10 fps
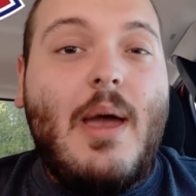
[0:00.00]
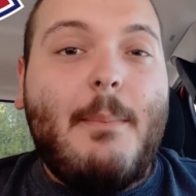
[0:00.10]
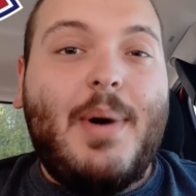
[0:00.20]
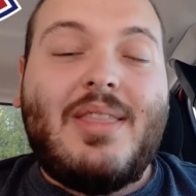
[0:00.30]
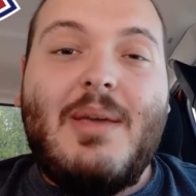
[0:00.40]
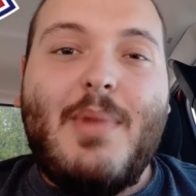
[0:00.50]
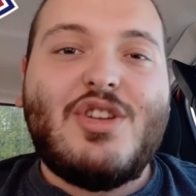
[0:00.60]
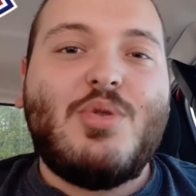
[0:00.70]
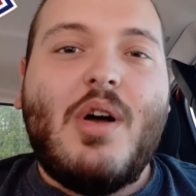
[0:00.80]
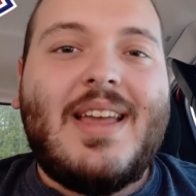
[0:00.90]
But the
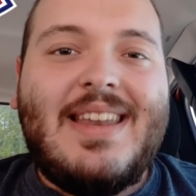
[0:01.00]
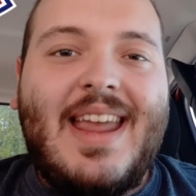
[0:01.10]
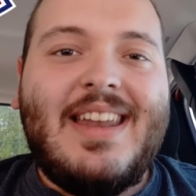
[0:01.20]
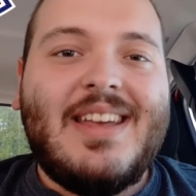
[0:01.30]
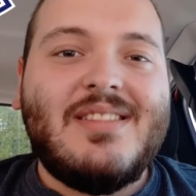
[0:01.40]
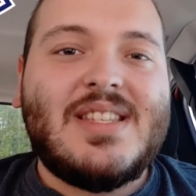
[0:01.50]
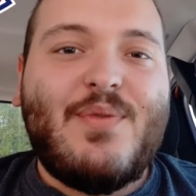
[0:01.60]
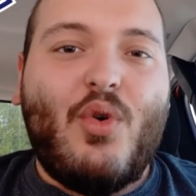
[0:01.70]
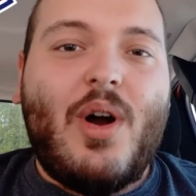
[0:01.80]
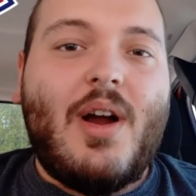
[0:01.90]
Montreal Canadiens,
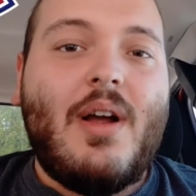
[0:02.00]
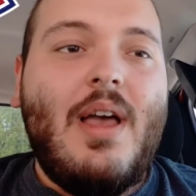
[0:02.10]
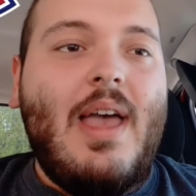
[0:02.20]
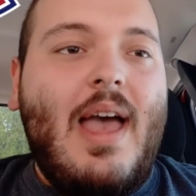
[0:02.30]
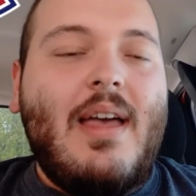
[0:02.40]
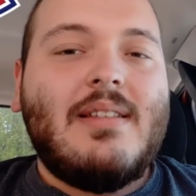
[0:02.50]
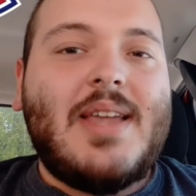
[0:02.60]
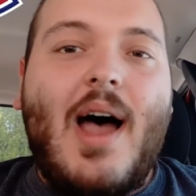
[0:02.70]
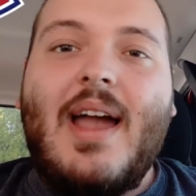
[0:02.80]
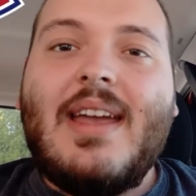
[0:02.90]
for
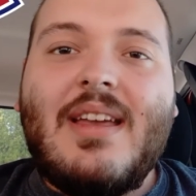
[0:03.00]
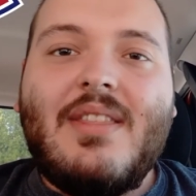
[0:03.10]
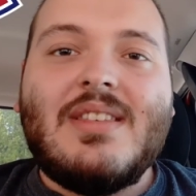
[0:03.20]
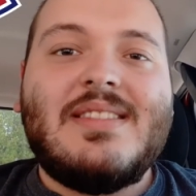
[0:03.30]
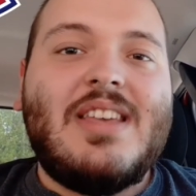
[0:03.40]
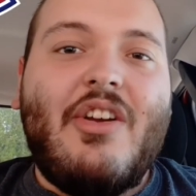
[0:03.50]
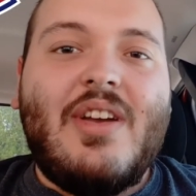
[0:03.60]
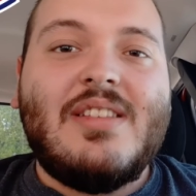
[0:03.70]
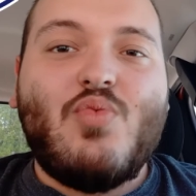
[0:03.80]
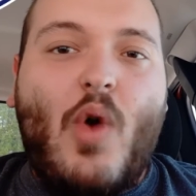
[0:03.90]
tying the
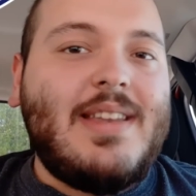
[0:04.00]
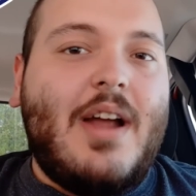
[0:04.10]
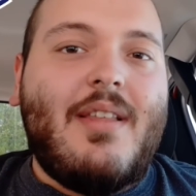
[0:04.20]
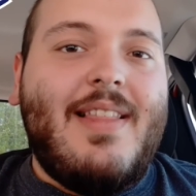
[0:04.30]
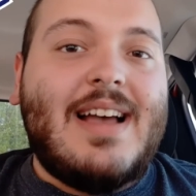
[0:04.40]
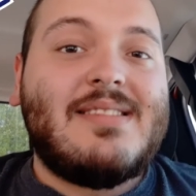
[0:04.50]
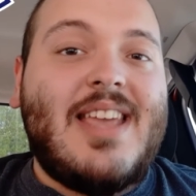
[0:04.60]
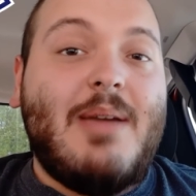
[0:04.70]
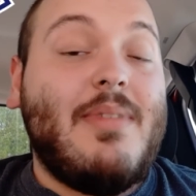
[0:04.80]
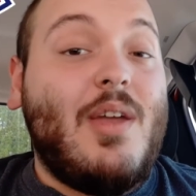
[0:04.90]
series right down to the last
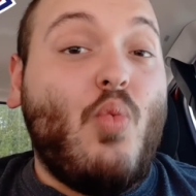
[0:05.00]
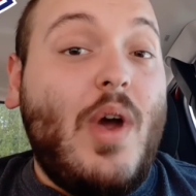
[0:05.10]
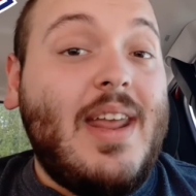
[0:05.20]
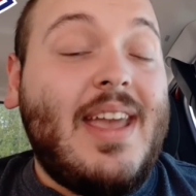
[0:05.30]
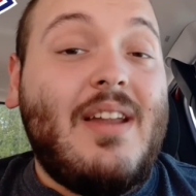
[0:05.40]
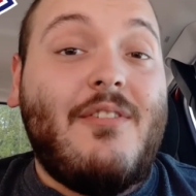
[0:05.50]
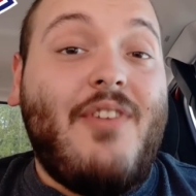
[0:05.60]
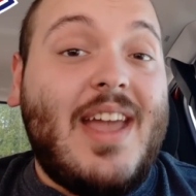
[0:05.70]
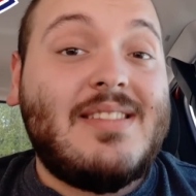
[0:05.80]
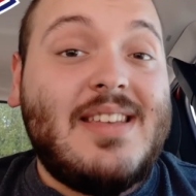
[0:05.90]
game and then winning and
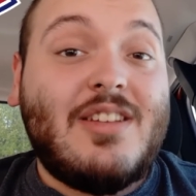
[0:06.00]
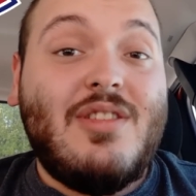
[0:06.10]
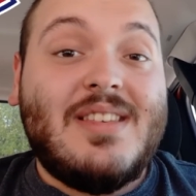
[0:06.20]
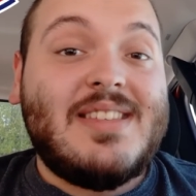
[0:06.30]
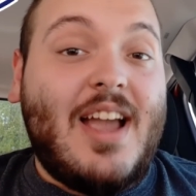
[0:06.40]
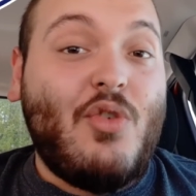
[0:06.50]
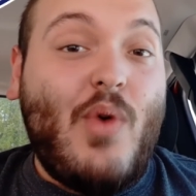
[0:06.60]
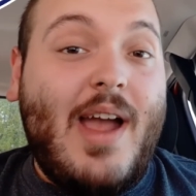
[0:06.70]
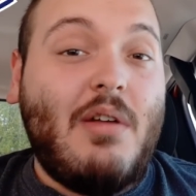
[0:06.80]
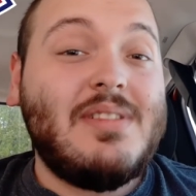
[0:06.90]
advancing to the second
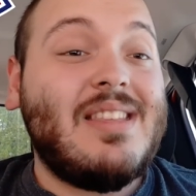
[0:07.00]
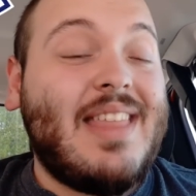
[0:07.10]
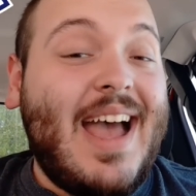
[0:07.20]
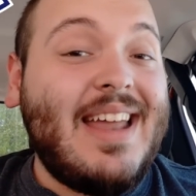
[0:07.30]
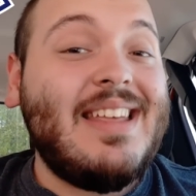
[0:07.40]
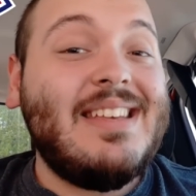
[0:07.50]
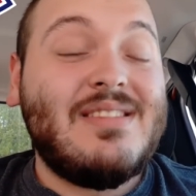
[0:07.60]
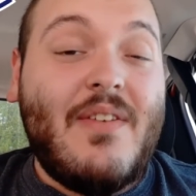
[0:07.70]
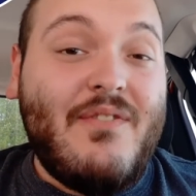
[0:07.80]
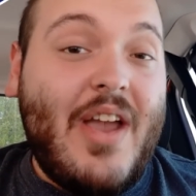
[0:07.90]
round, that
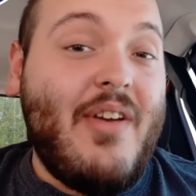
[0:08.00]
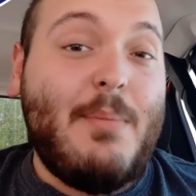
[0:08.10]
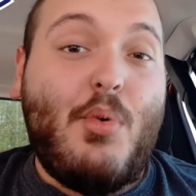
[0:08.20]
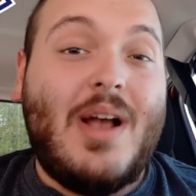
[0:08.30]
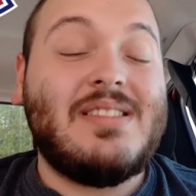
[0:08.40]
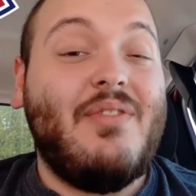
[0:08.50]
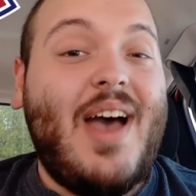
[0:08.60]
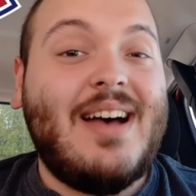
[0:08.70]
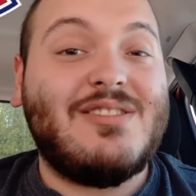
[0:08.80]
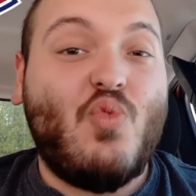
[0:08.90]
is very impressive
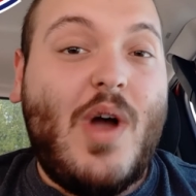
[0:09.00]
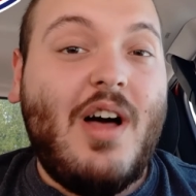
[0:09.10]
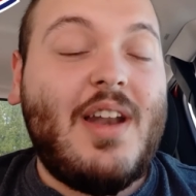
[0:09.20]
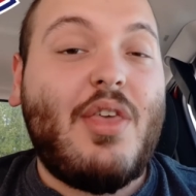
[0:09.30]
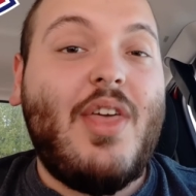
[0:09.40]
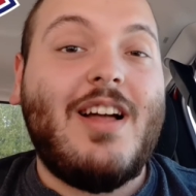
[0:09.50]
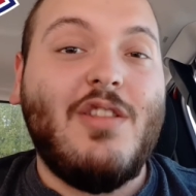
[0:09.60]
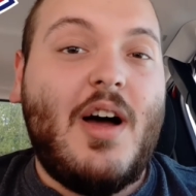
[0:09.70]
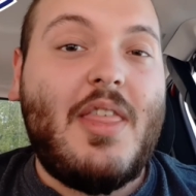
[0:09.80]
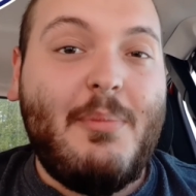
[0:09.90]
as well. And I think a
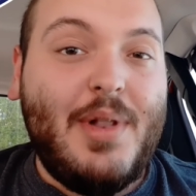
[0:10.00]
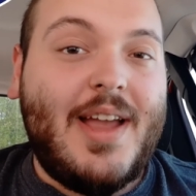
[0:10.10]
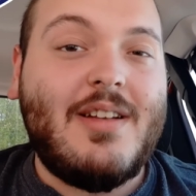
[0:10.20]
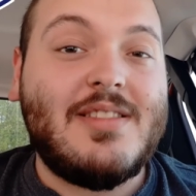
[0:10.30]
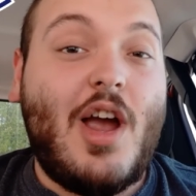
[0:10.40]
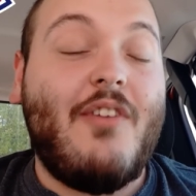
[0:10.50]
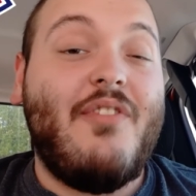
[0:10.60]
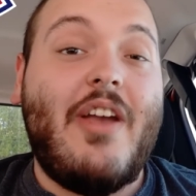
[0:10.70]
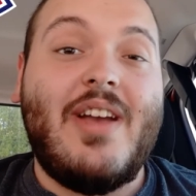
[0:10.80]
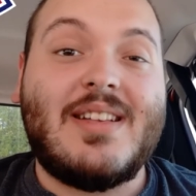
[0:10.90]
lot of the players are
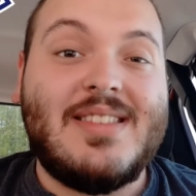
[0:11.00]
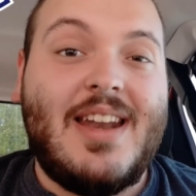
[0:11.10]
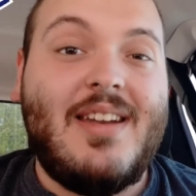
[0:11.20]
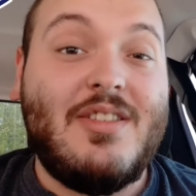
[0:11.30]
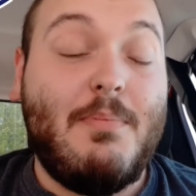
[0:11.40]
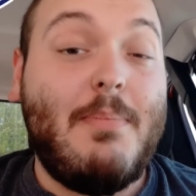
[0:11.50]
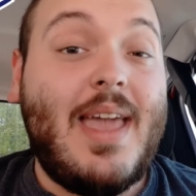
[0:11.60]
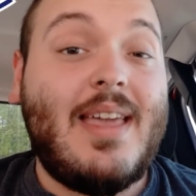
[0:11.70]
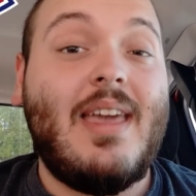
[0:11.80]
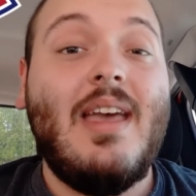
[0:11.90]
very excited to
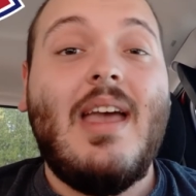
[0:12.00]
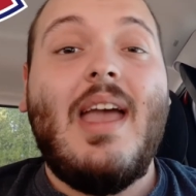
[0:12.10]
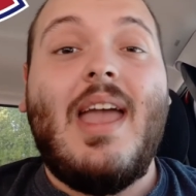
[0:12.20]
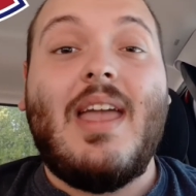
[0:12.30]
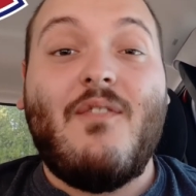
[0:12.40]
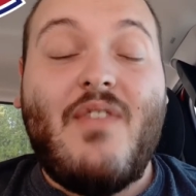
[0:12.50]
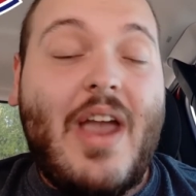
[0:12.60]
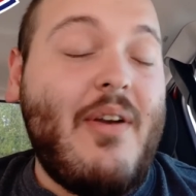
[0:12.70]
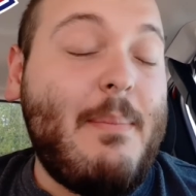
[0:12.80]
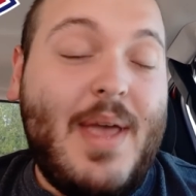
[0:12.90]
make a
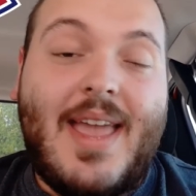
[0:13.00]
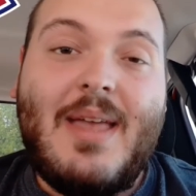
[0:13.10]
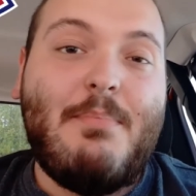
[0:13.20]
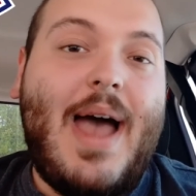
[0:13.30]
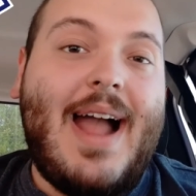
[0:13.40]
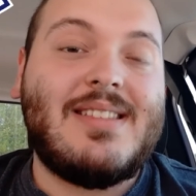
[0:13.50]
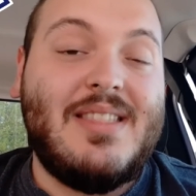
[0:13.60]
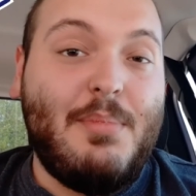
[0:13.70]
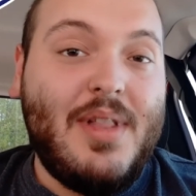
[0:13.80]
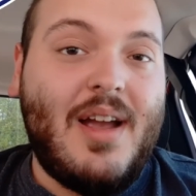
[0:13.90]
very big impact
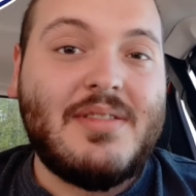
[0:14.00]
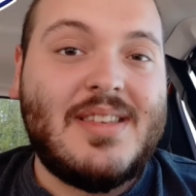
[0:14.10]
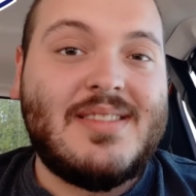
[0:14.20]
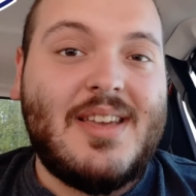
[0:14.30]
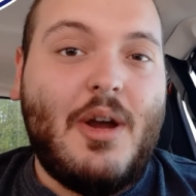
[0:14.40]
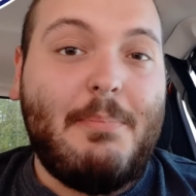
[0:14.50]
in the playoffs this year.